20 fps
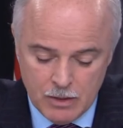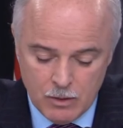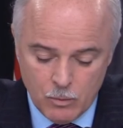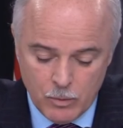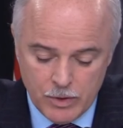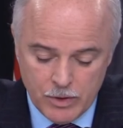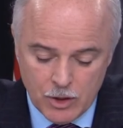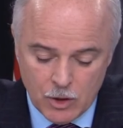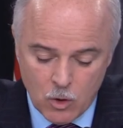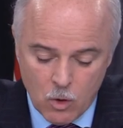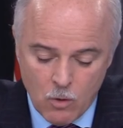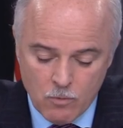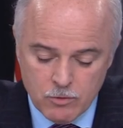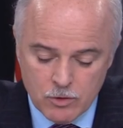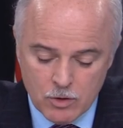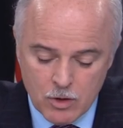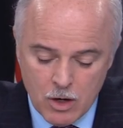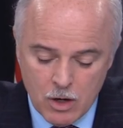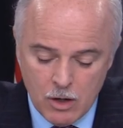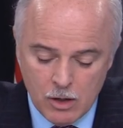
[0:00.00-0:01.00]
with an
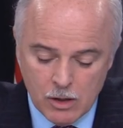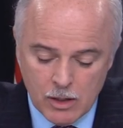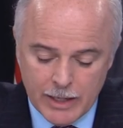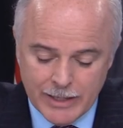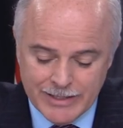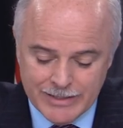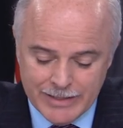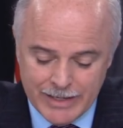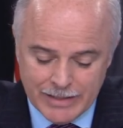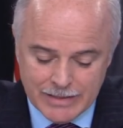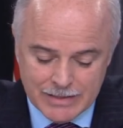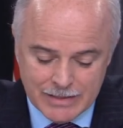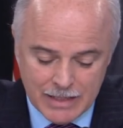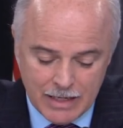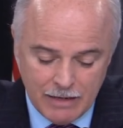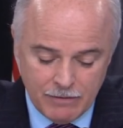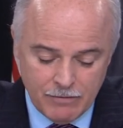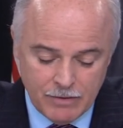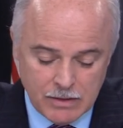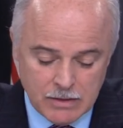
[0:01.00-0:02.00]
overall net
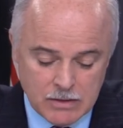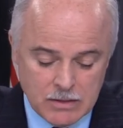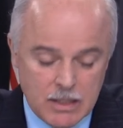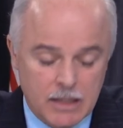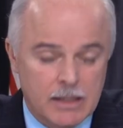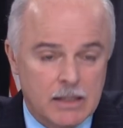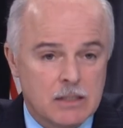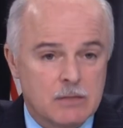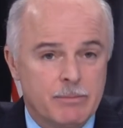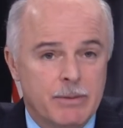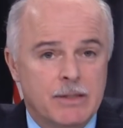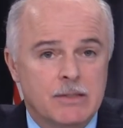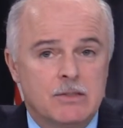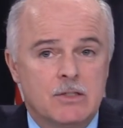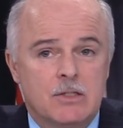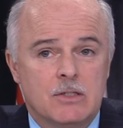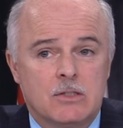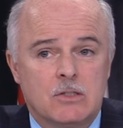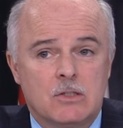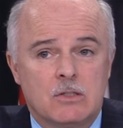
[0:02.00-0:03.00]
savings on
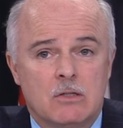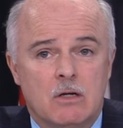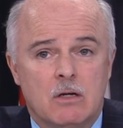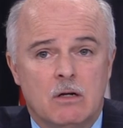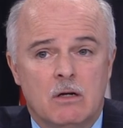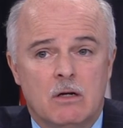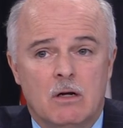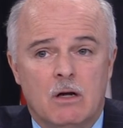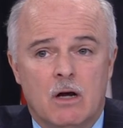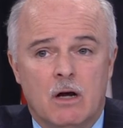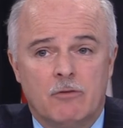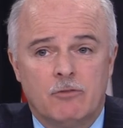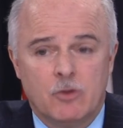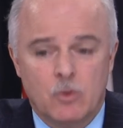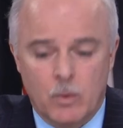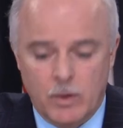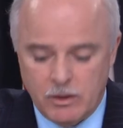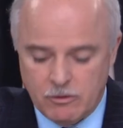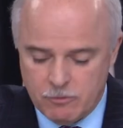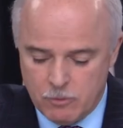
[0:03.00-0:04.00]
expenses of
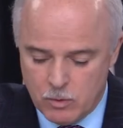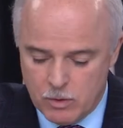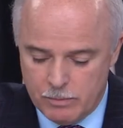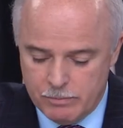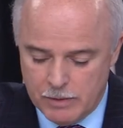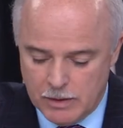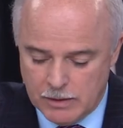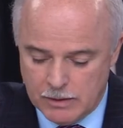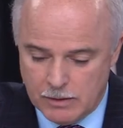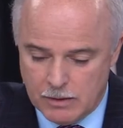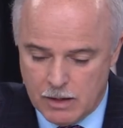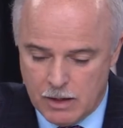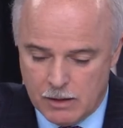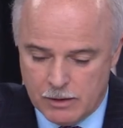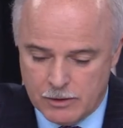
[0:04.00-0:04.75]
$24 million.